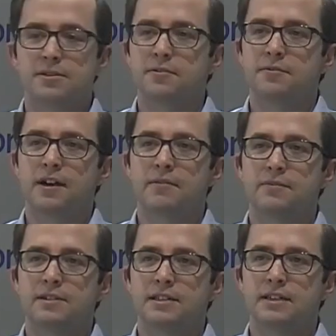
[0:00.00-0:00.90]
of
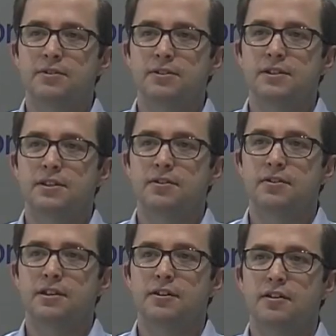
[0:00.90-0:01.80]
just giving you
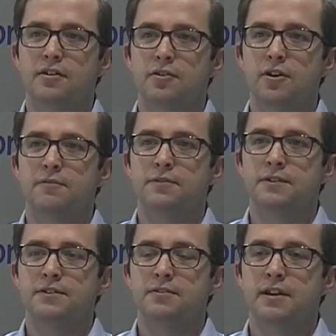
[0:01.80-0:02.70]
security or
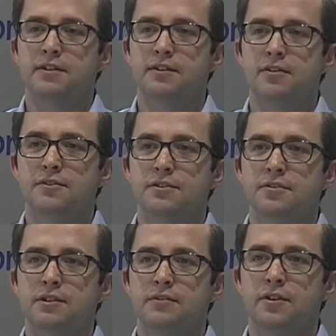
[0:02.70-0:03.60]
confidence around the
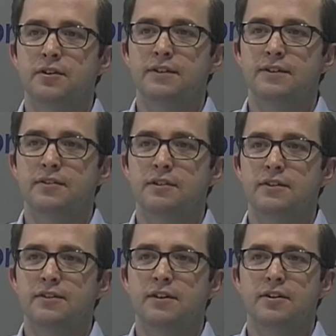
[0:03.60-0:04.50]
continuity of earnings throughout
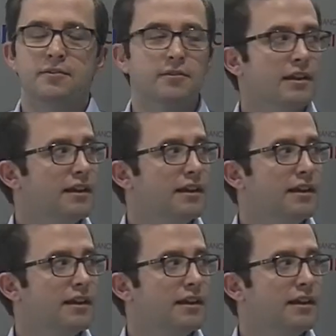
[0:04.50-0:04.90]
the cycle.